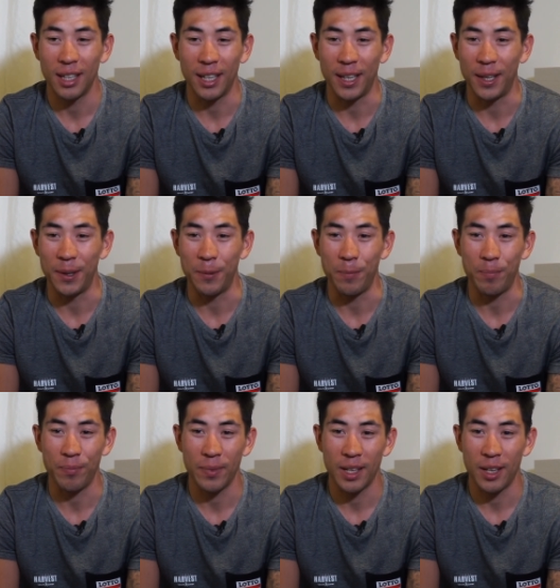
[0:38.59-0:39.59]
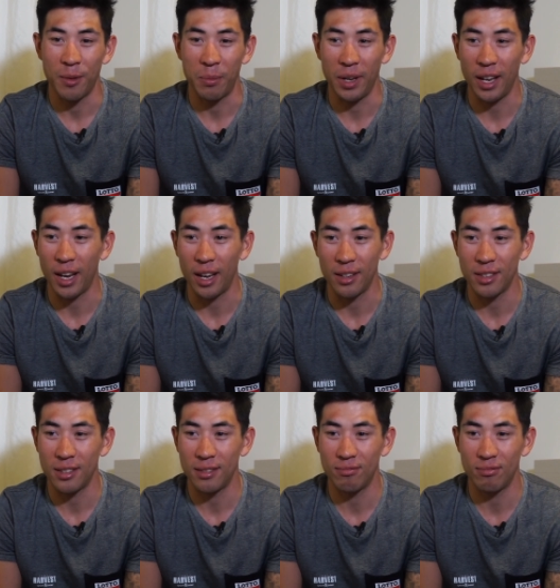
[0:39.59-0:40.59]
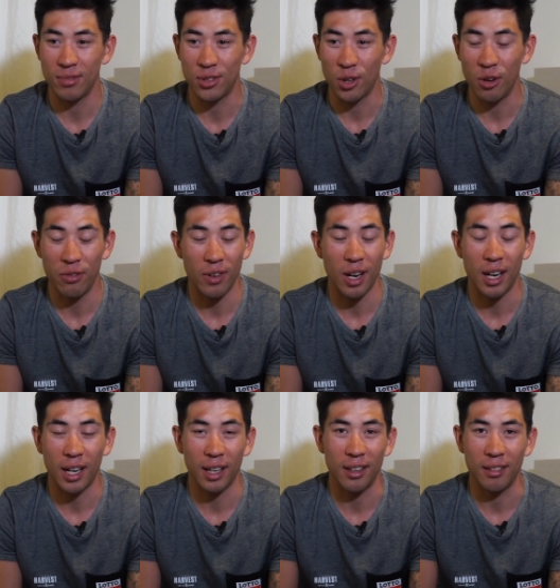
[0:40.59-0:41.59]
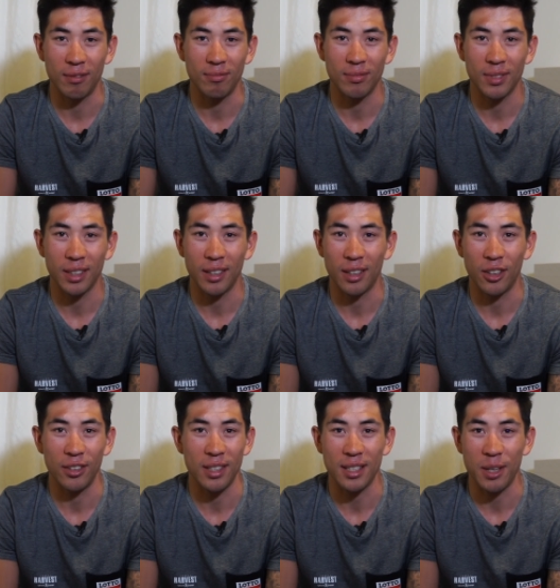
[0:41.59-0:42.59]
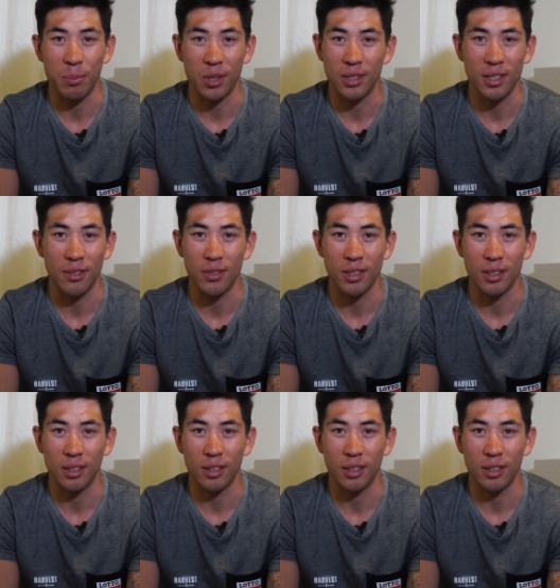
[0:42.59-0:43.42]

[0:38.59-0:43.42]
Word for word: Um, but yeah, so far I can can only say positives.